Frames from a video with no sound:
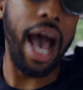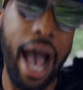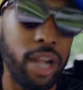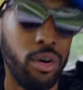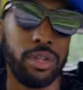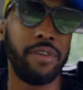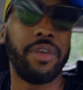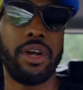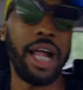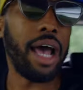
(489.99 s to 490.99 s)
I don't live
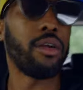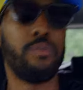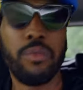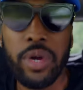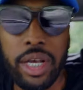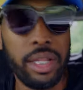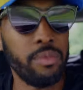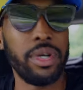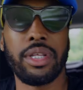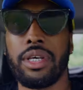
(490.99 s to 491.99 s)
here. And I
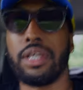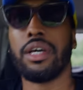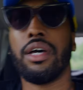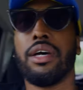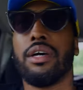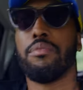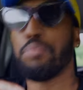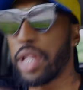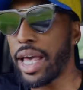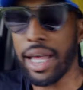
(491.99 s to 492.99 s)
really, really
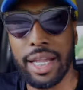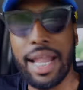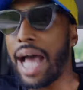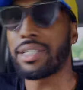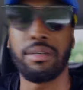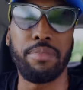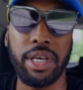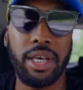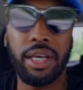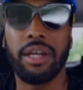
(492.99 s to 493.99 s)
plan not to
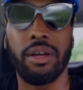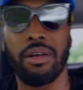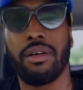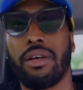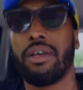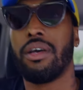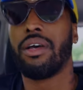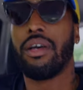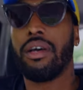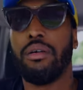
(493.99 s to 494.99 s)
be here
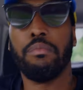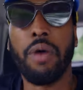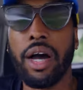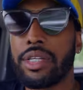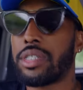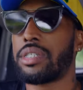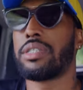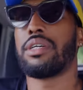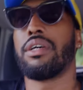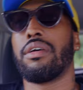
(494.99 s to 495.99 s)

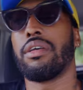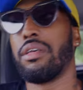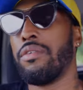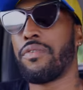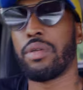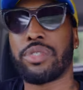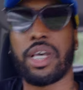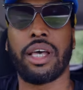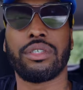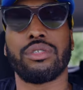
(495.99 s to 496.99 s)
much. You feel what I'm
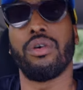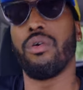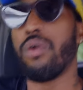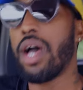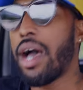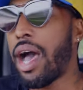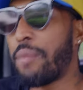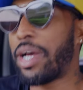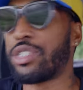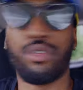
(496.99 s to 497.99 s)
saying? So
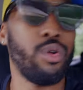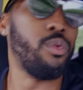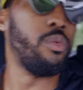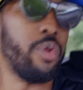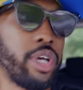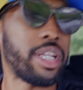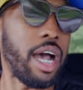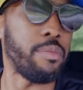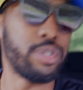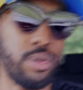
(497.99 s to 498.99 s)
I'm not sure when we'll get
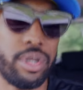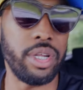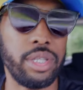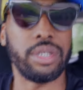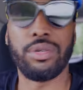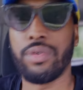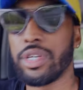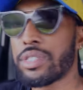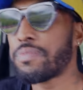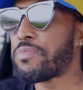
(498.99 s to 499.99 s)
the opportunity to do
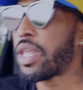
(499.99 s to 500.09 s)
this.